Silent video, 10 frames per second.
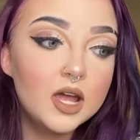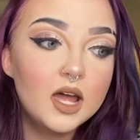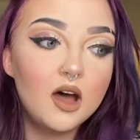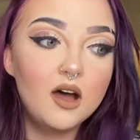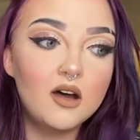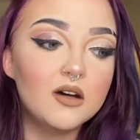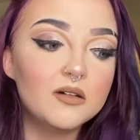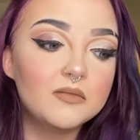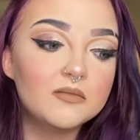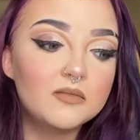
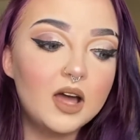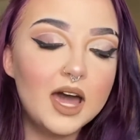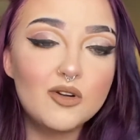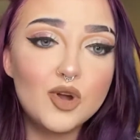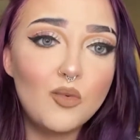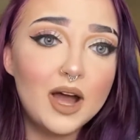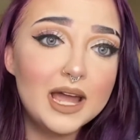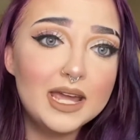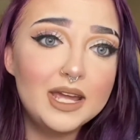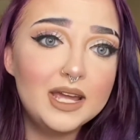I don't know
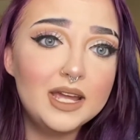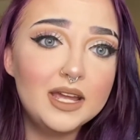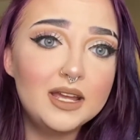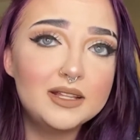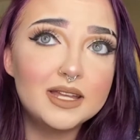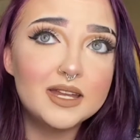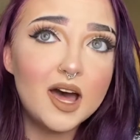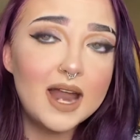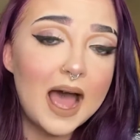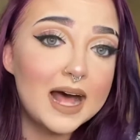why he did
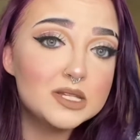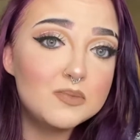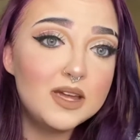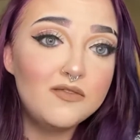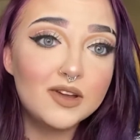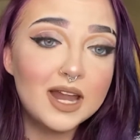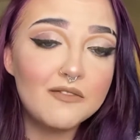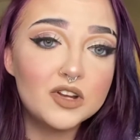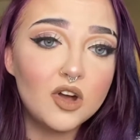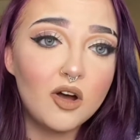not ask me if he could
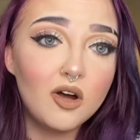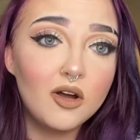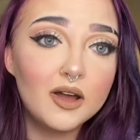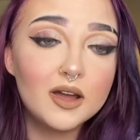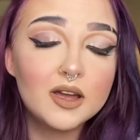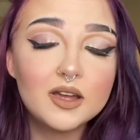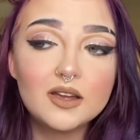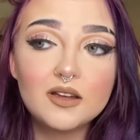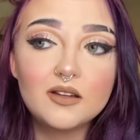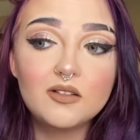have a dog,
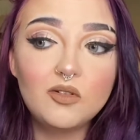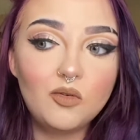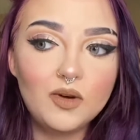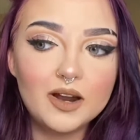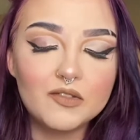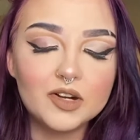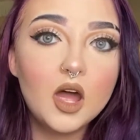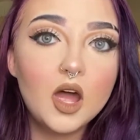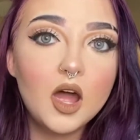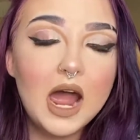whatever.
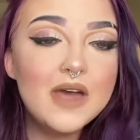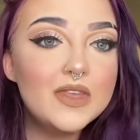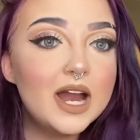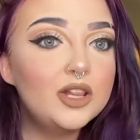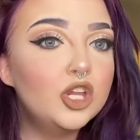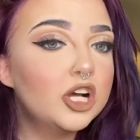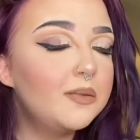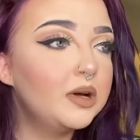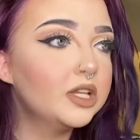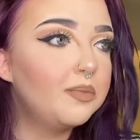And then I look
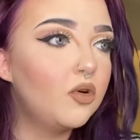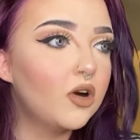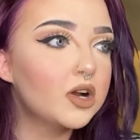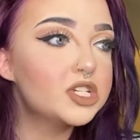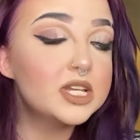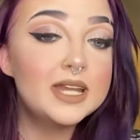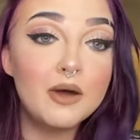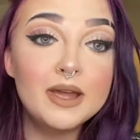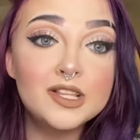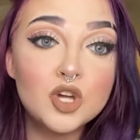up on the porch.
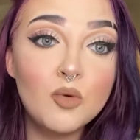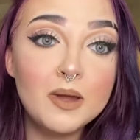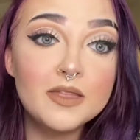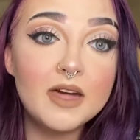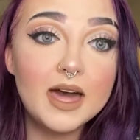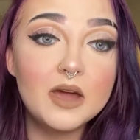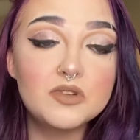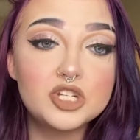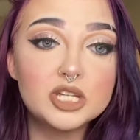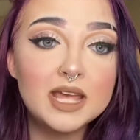Now he told me that it
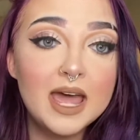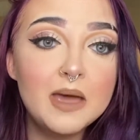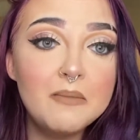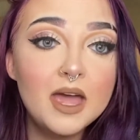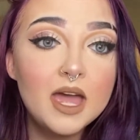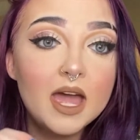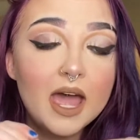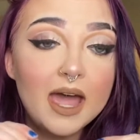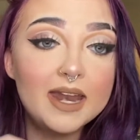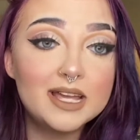was just him
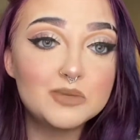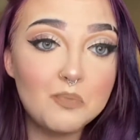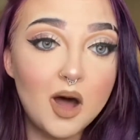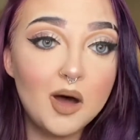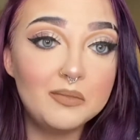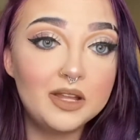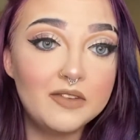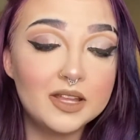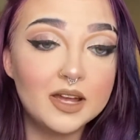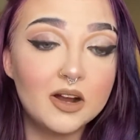and his mom
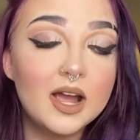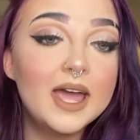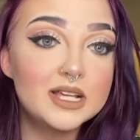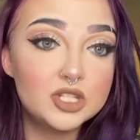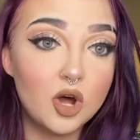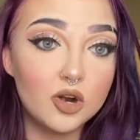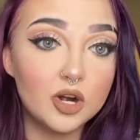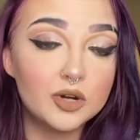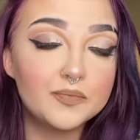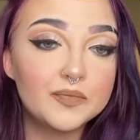living there and his
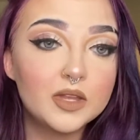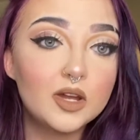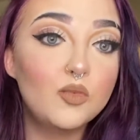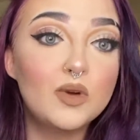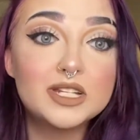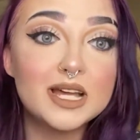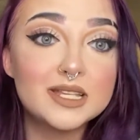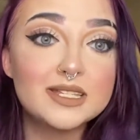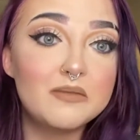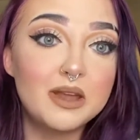daughter, which has
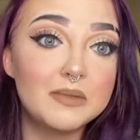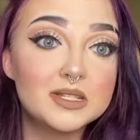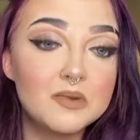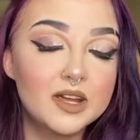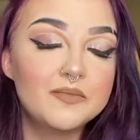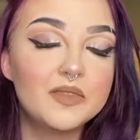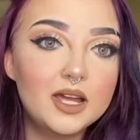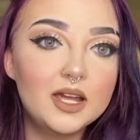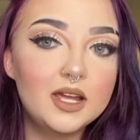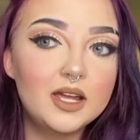the same name as
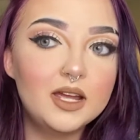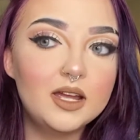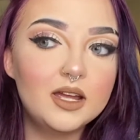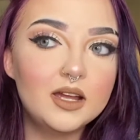me.